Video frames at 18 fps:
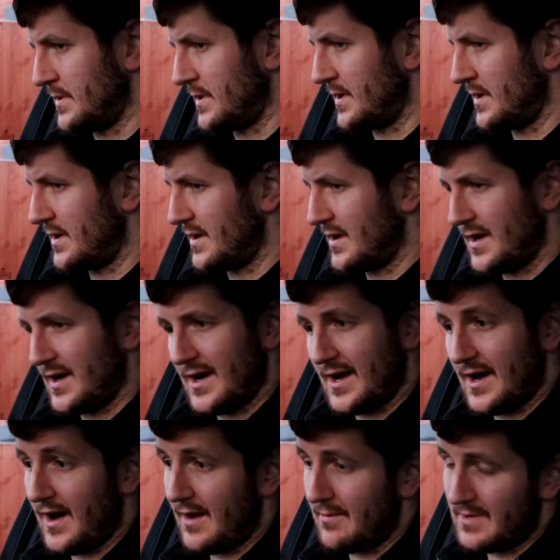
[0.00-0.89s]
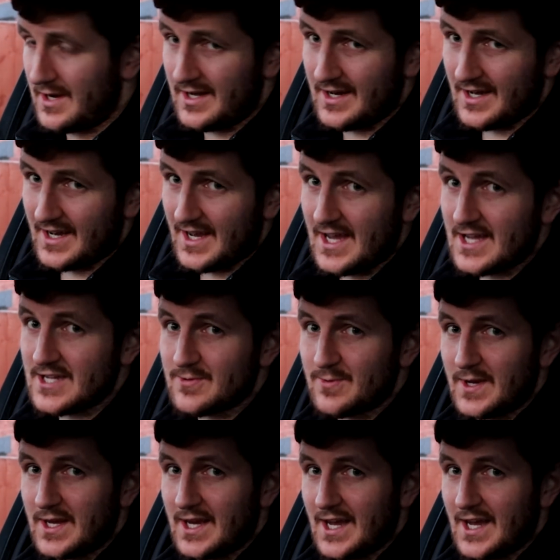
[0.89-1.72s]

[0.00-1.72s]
But I mean, I guess we